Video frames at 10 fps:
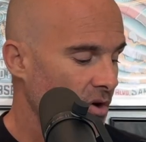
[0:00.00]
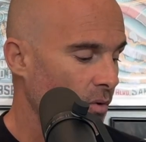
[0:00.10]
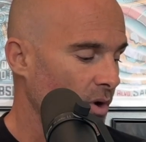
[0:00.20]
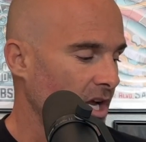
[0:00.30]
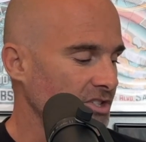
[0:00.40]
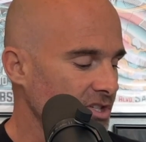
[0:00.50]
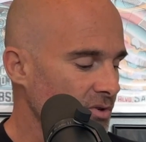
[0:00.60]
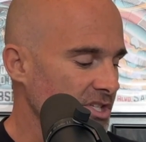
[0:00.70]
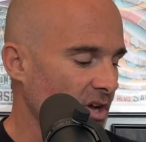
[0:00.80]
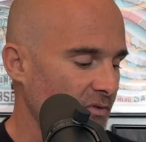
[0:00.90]
what I'll
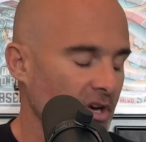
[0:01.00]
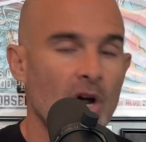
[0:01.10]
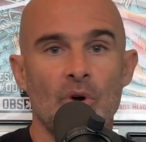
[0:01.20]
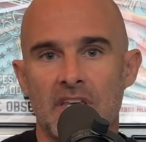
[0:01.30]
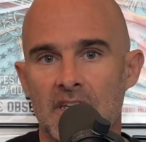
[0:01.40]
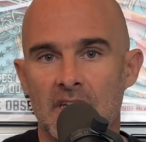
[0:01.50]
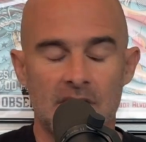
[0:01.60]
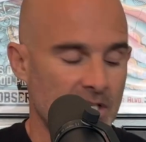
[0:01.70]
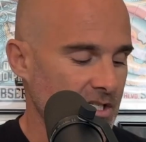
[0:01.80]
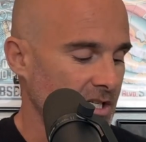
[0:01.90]
do is I'll figure out what key it
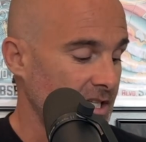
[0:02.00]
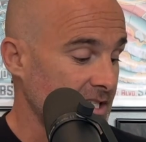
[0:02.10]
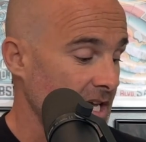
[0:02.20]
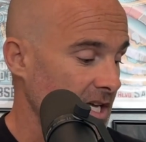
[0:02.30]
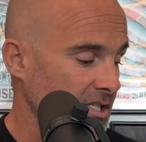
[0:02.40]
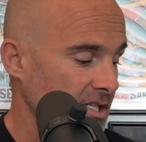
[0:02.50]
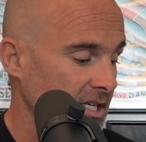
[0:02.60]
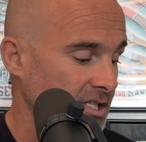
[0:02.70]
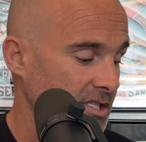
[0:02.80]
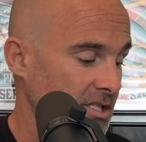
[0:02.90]
is. In this case,
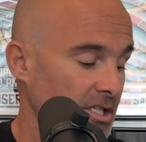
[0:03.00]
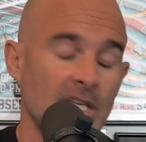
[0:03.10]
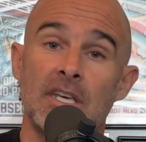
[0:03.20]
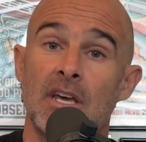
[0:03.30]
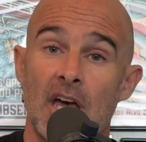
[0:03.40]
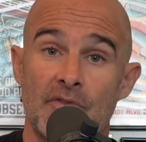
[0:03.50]
it's in the key of F